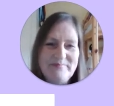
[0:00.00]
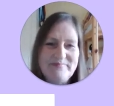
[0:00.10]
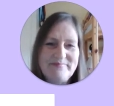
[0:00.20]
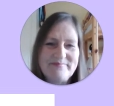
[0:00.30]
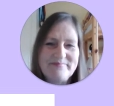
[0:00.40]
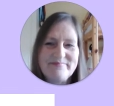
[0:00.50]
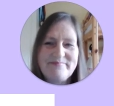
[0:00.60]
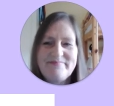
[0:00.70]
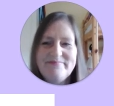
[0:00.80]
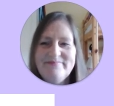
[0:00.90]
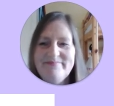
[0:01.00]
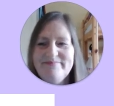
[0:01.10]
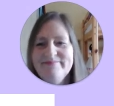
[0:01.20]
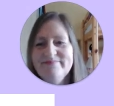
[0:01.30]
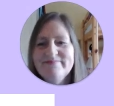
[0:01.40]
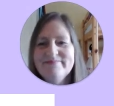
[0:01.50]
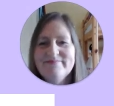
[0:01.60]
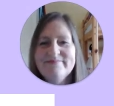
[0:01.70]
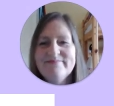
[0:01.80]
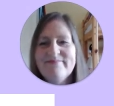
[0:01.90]

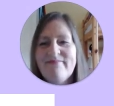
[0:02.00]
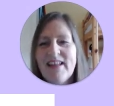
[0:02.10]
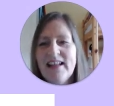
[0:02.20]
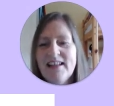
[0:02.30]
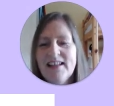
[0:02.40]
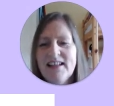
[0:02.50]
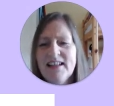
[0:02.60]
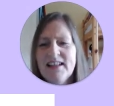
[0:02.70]
Nobody speaks.